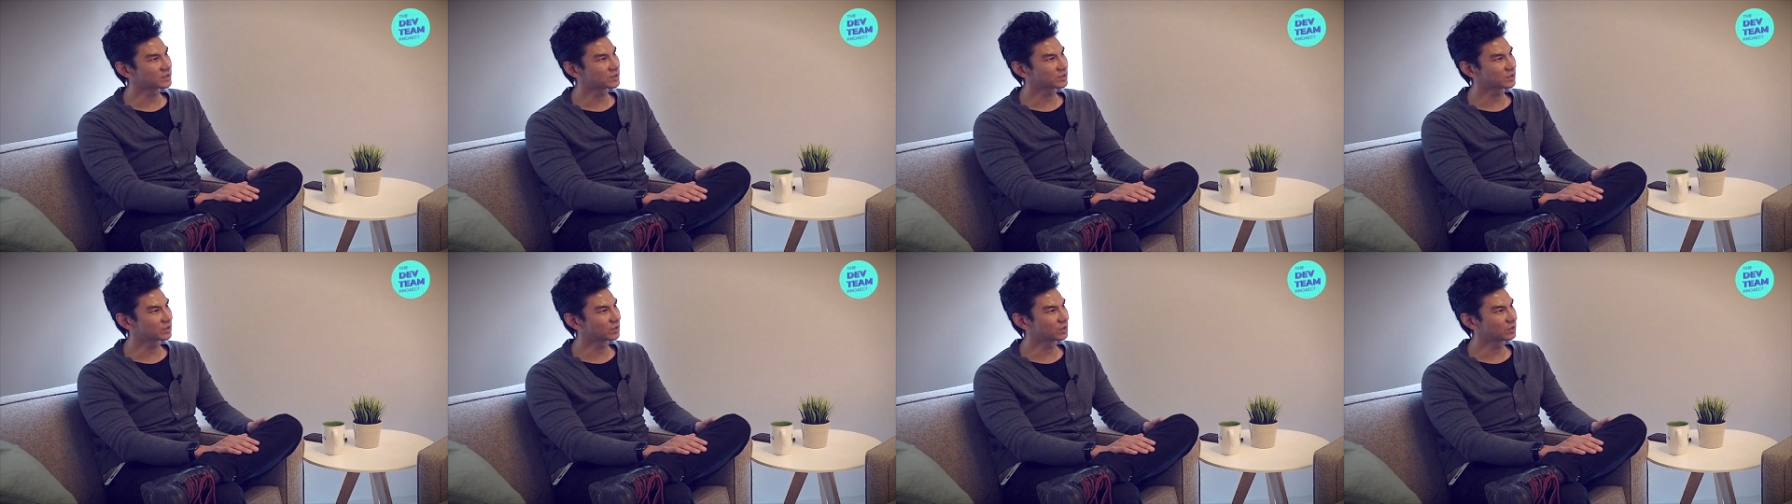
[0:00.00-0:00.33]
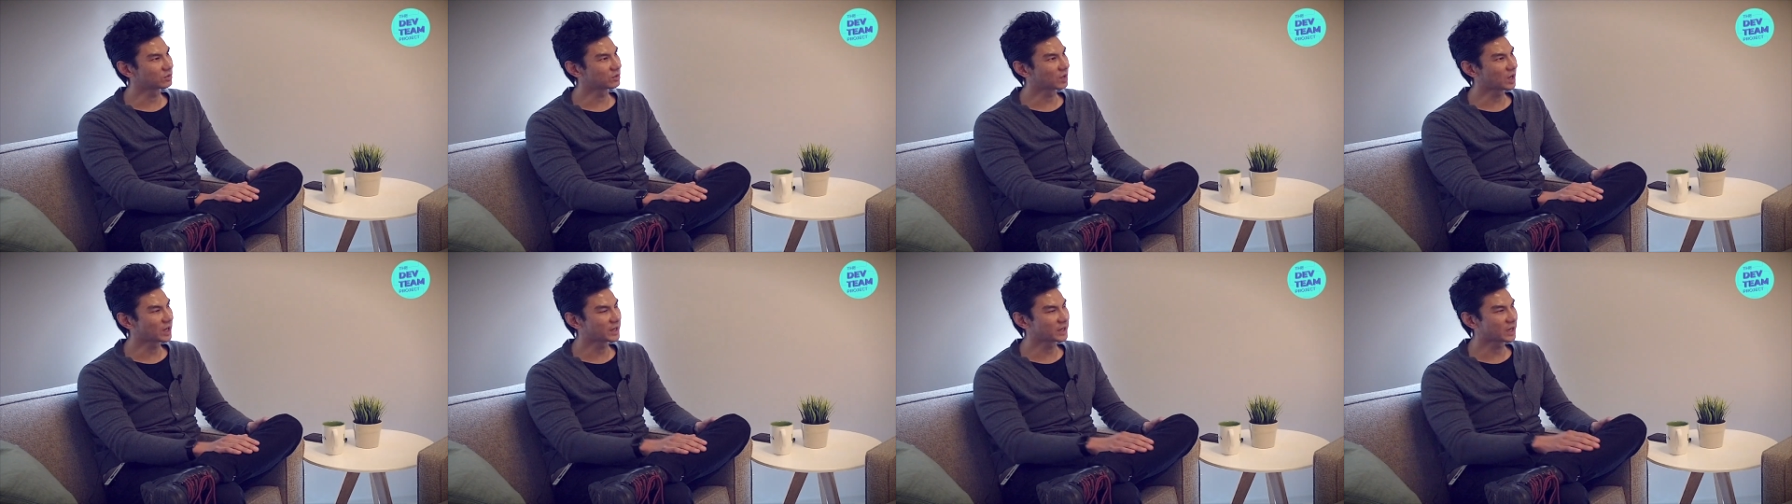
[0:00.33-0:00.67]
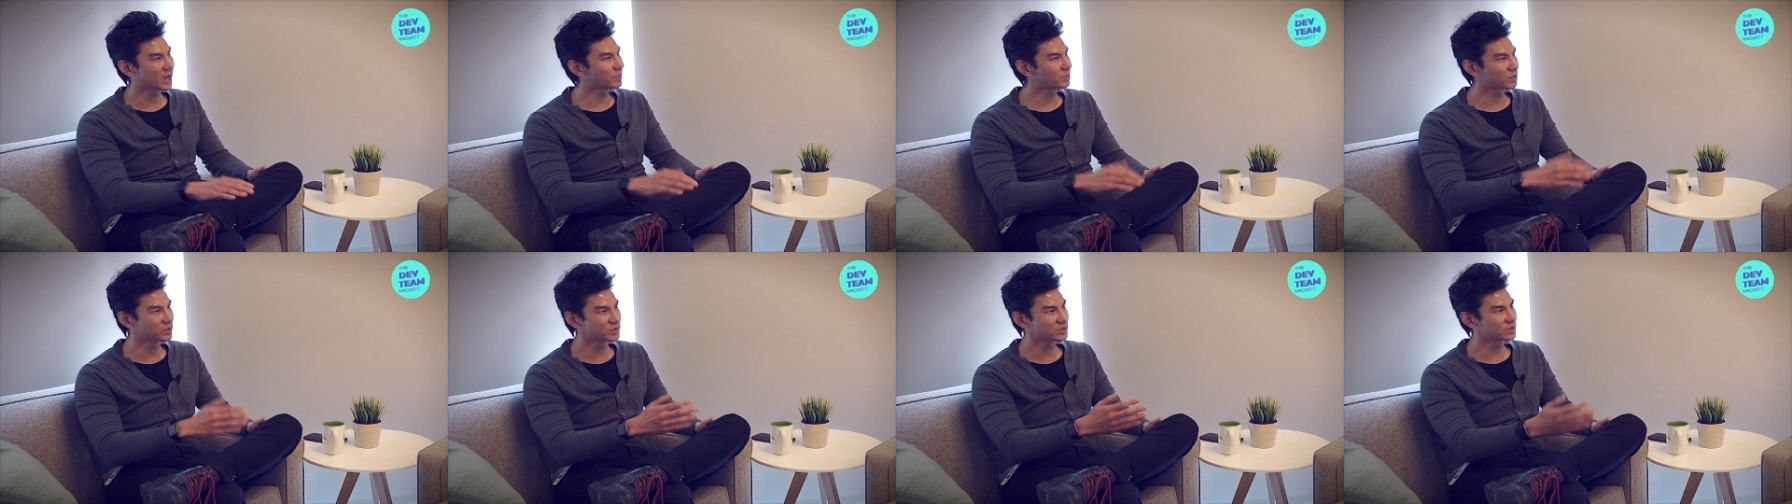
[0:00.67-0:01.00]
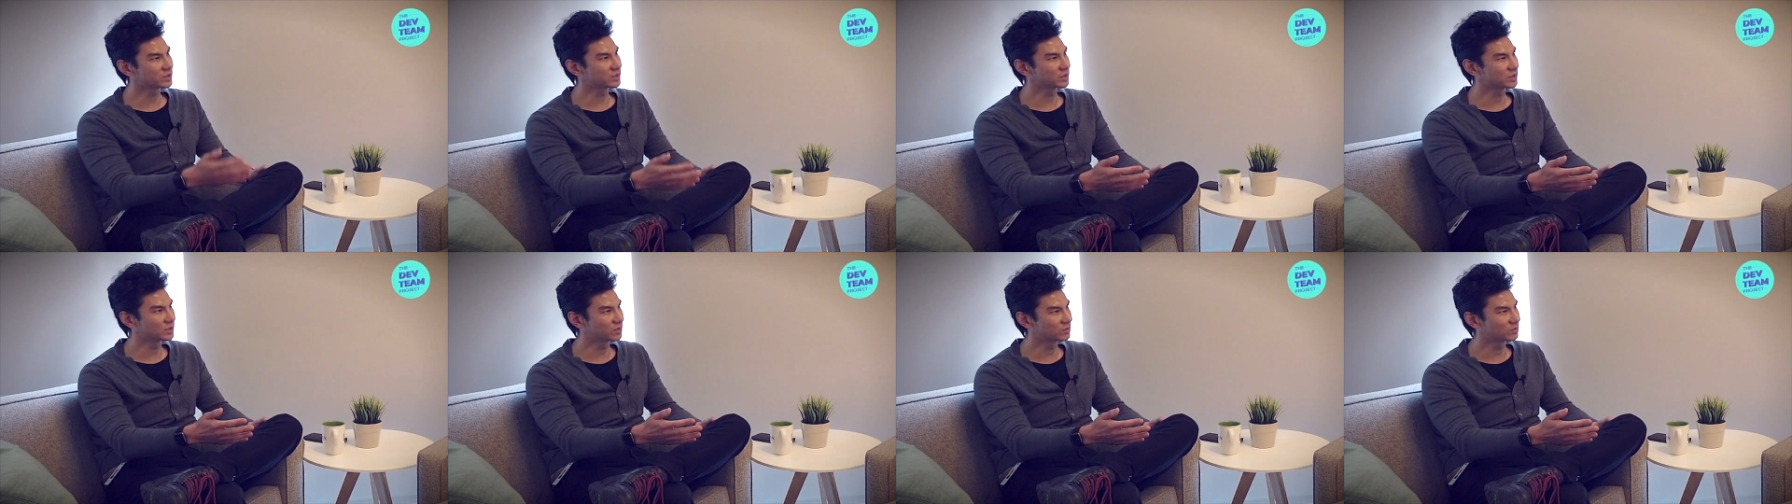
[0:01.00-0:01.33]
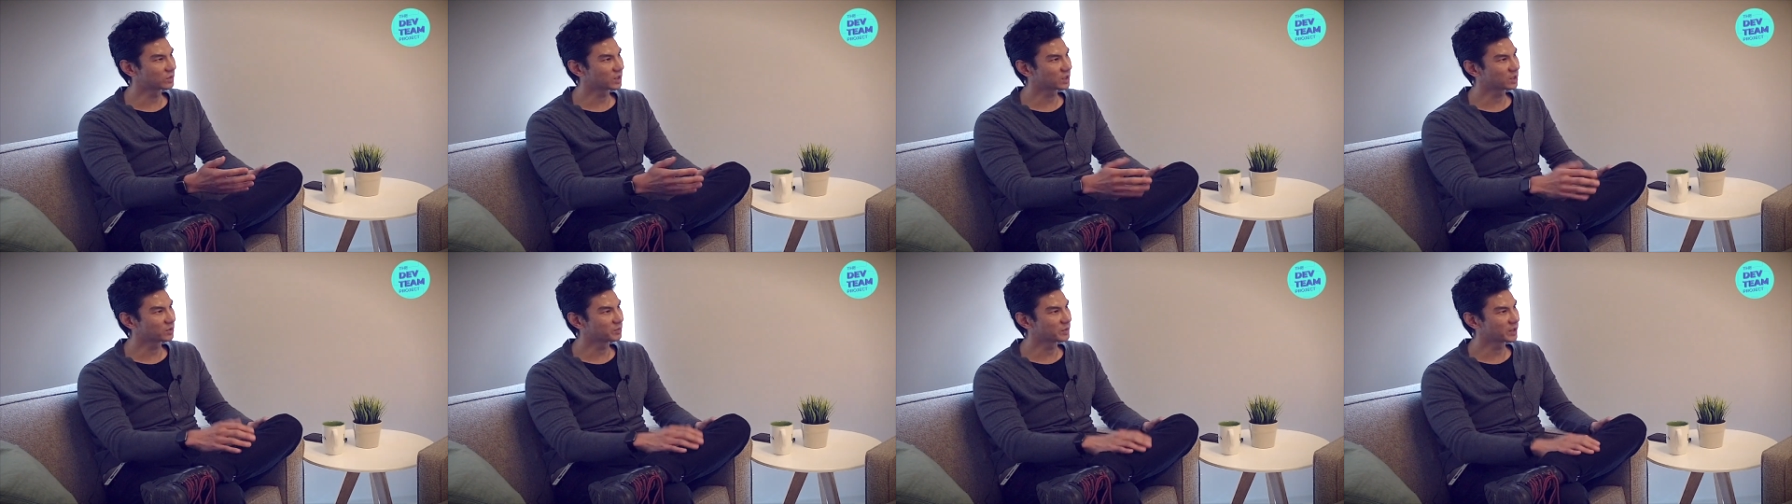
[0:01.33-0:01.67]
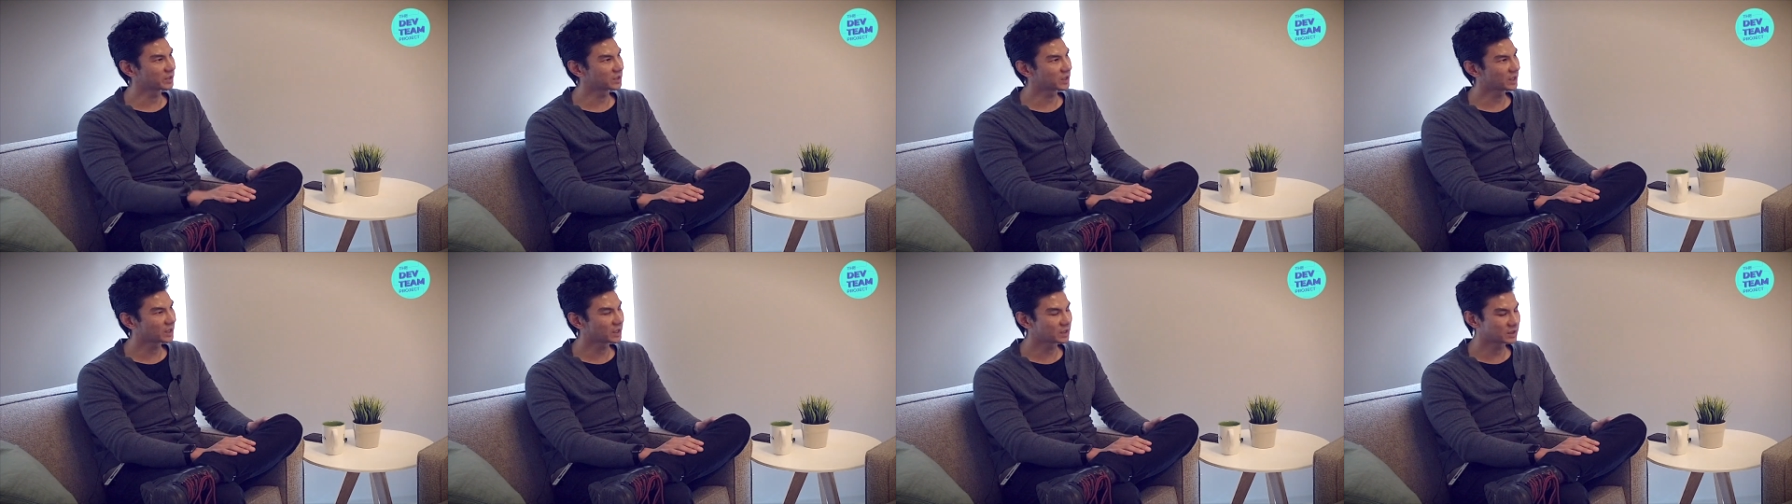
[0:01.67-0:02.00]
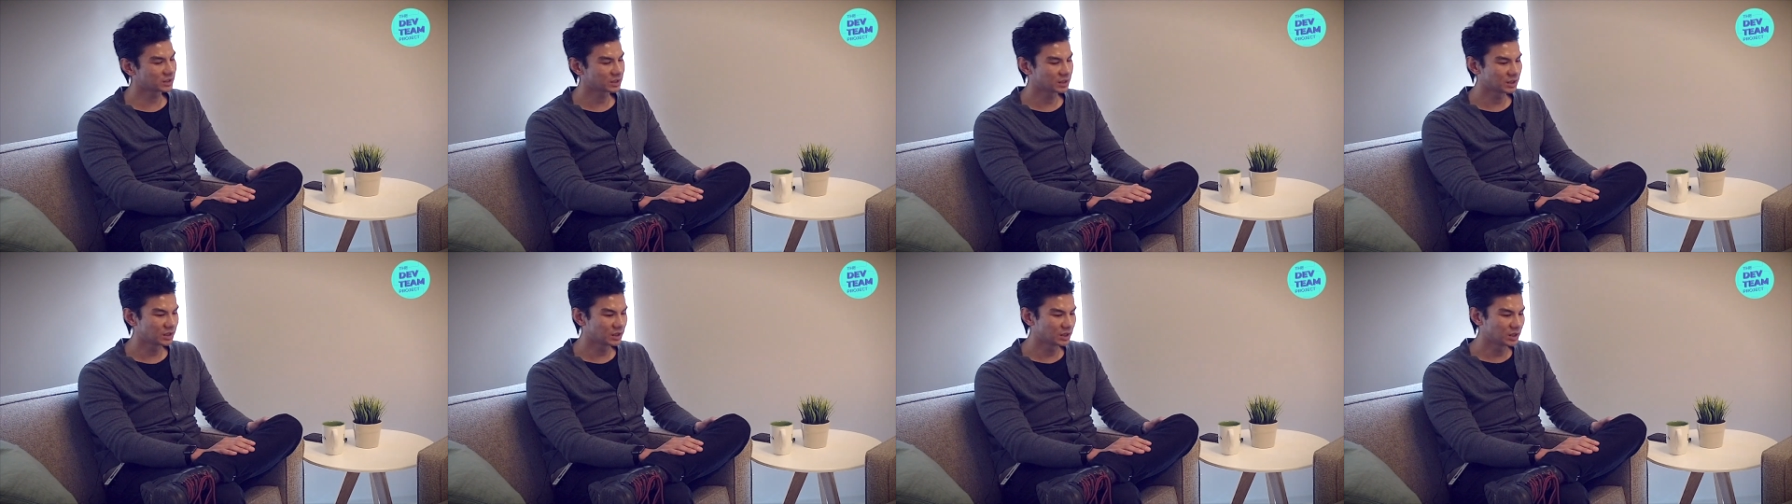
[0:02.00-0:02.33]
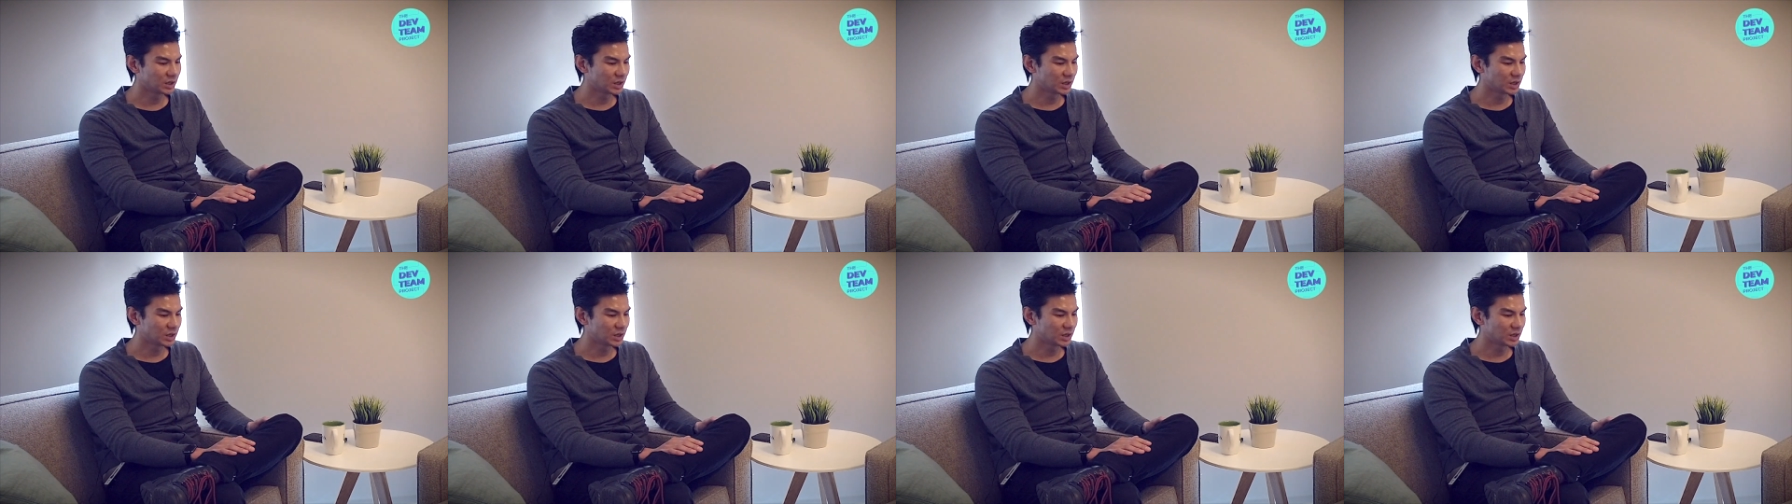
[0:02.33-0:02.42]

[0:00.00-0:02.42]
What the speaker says: Mm-hmm. So I personally don't recommend that.